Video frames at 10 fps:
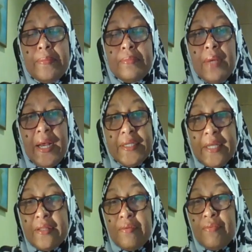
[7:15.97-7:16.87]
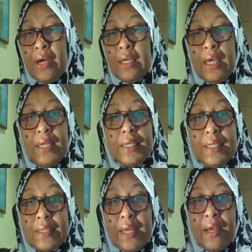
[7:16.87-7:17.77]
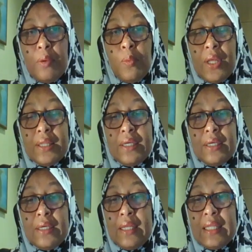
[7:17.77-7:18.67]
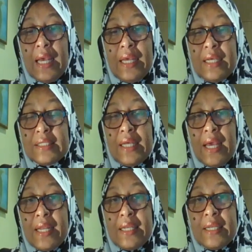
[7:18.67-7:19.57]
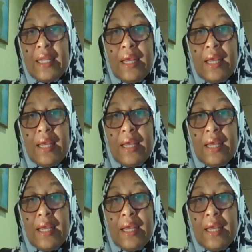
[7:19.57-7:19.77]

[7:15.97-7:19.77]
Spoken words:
identify and detect whether there is an